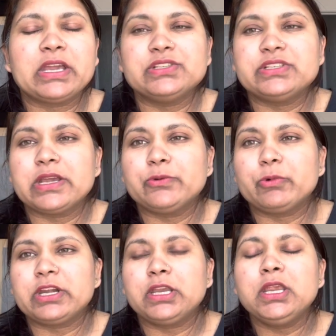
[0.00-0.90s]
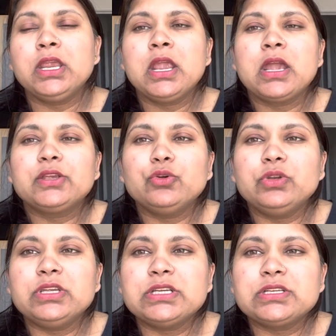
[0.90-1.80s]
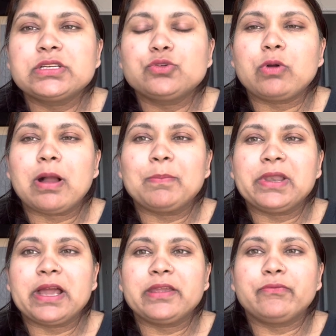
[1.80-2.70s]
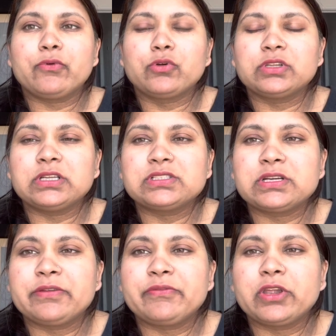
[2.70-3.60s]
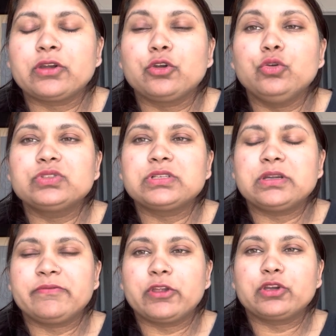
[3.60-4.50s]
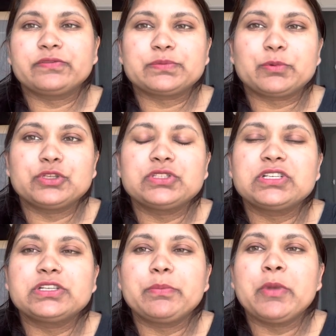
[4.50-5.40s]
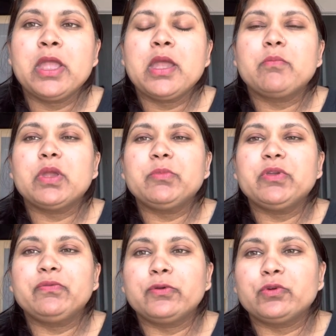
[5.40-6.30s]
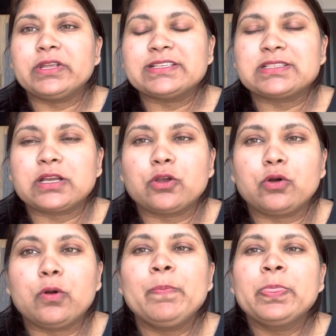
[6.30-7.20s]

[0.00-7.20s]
January, you need to apply for the certificate, new certificate of sponsorship, maybe a few days before